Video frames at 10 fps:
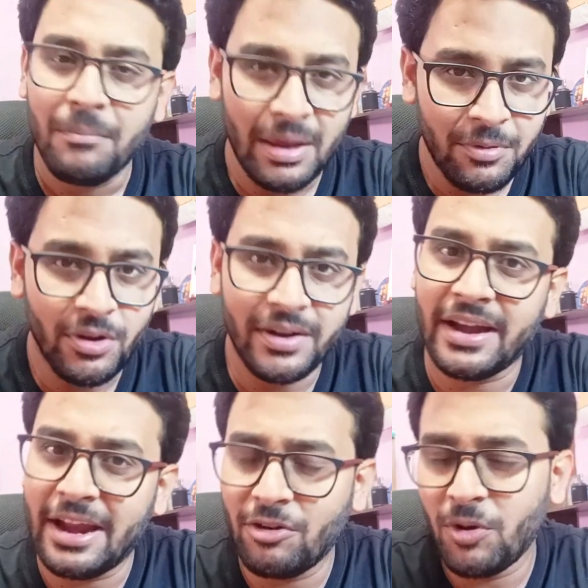maybe your
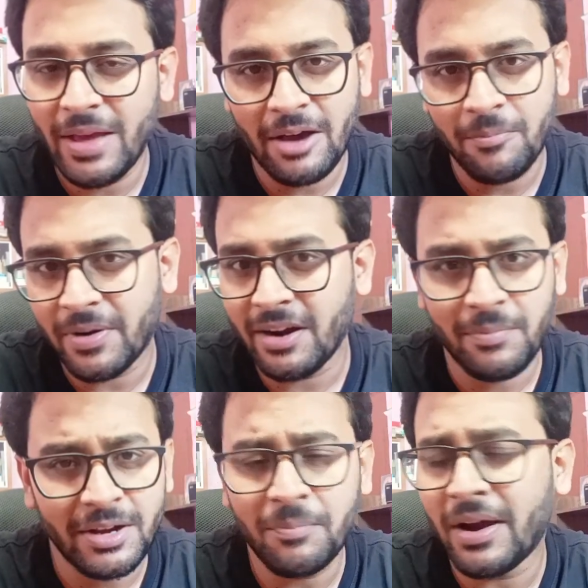grade will be hampered a
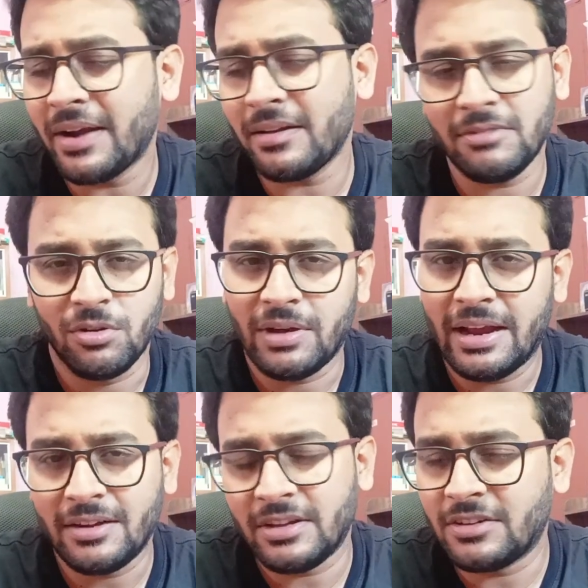bit but you know
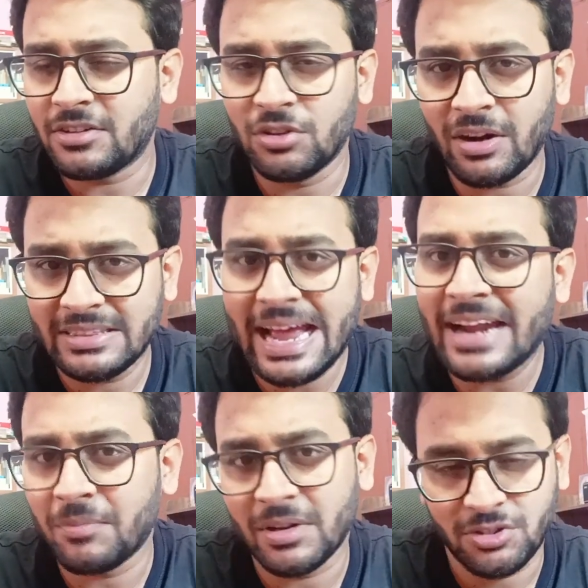it's it's not
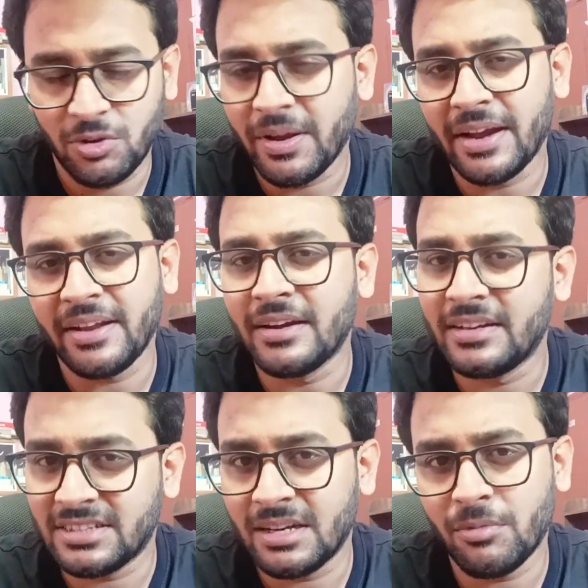that much you'll be getting a
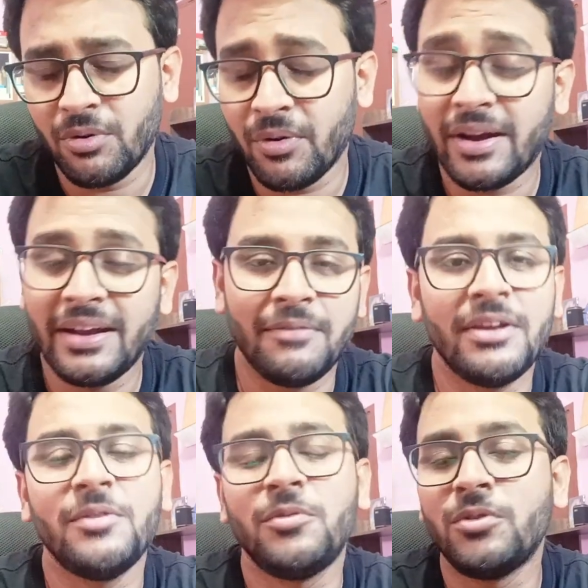decent amount of grade
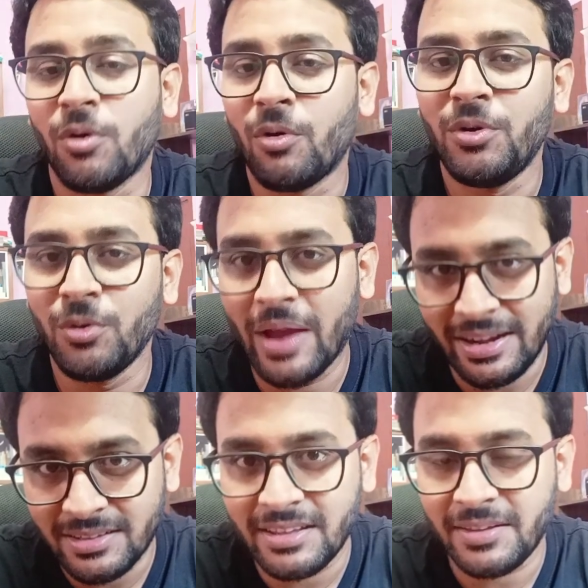even if you don't do
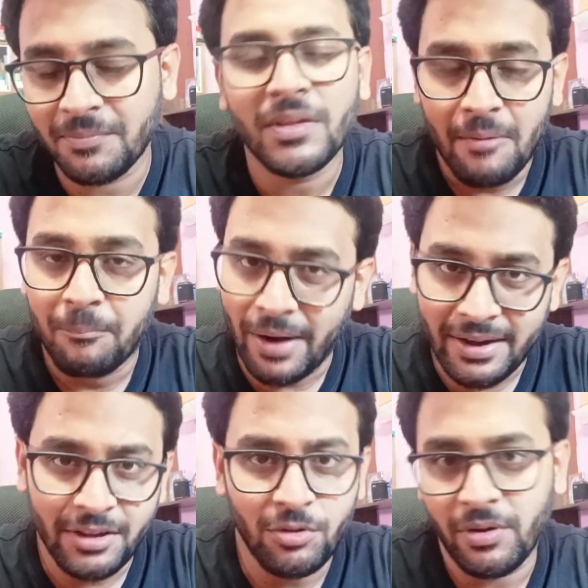anything
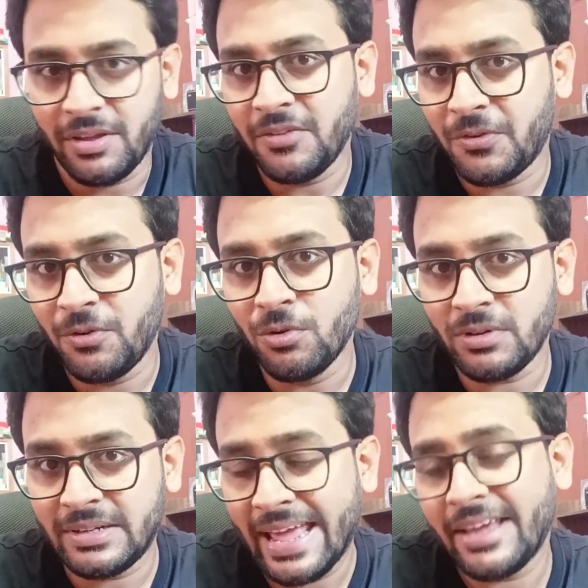but you know if you
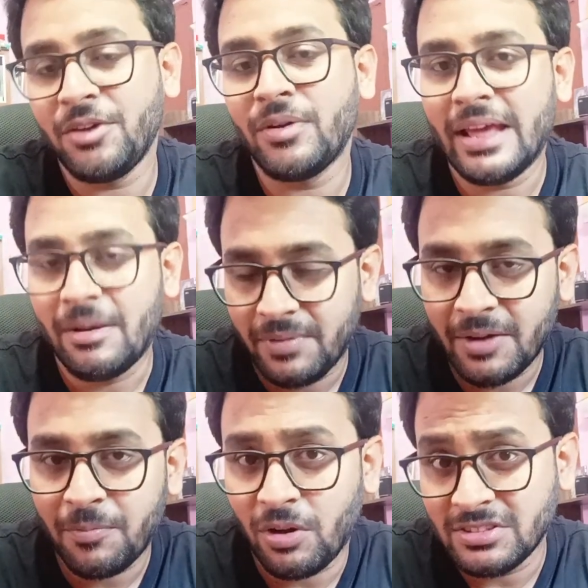take your
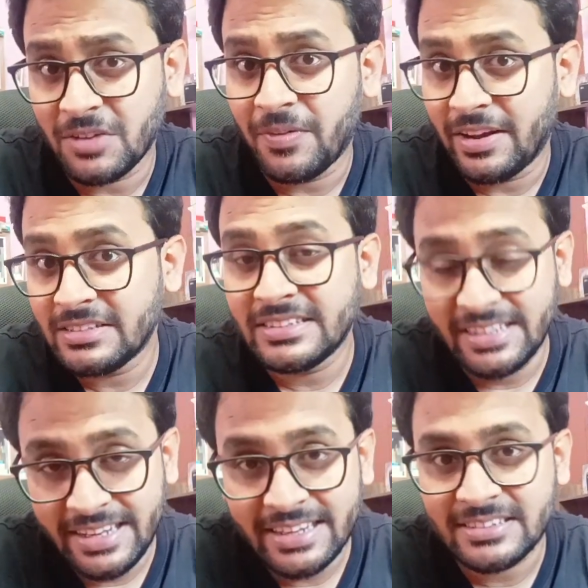mtech project very
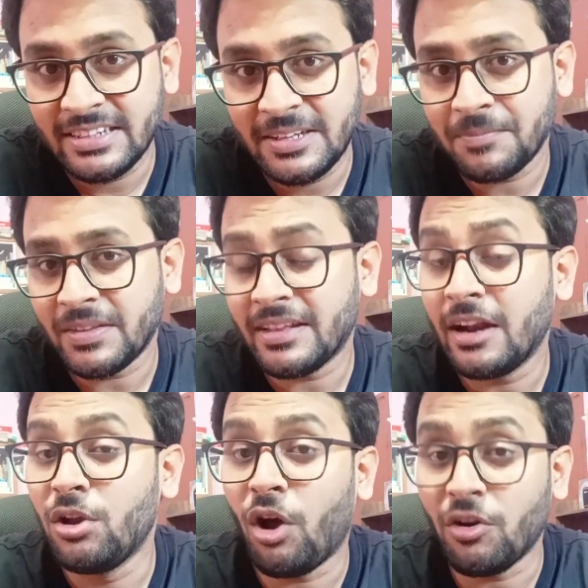seriously there
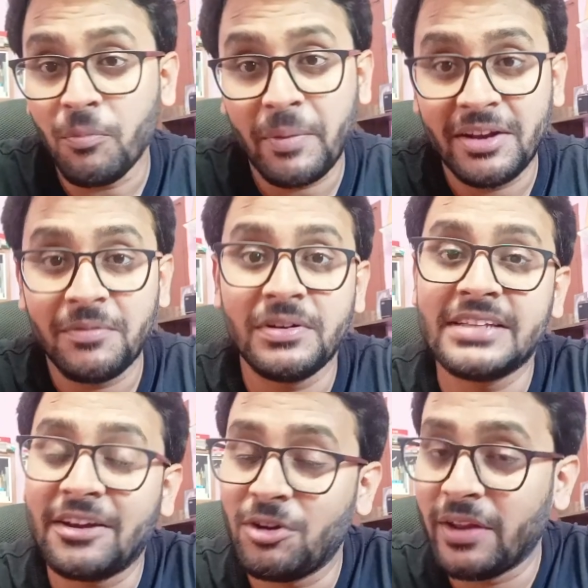are a lot of benefits
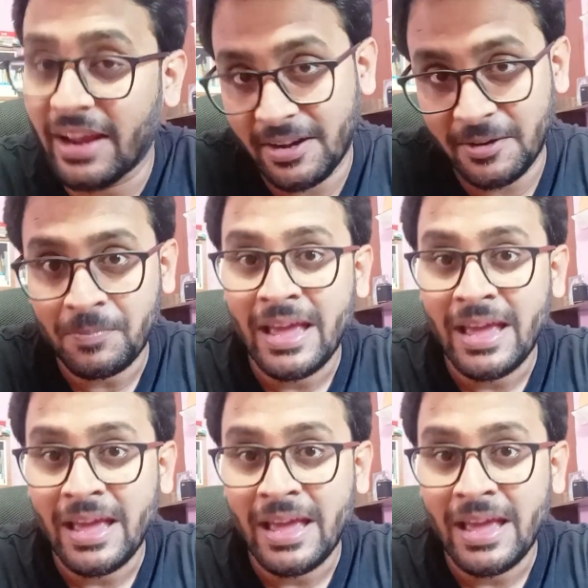that you'll get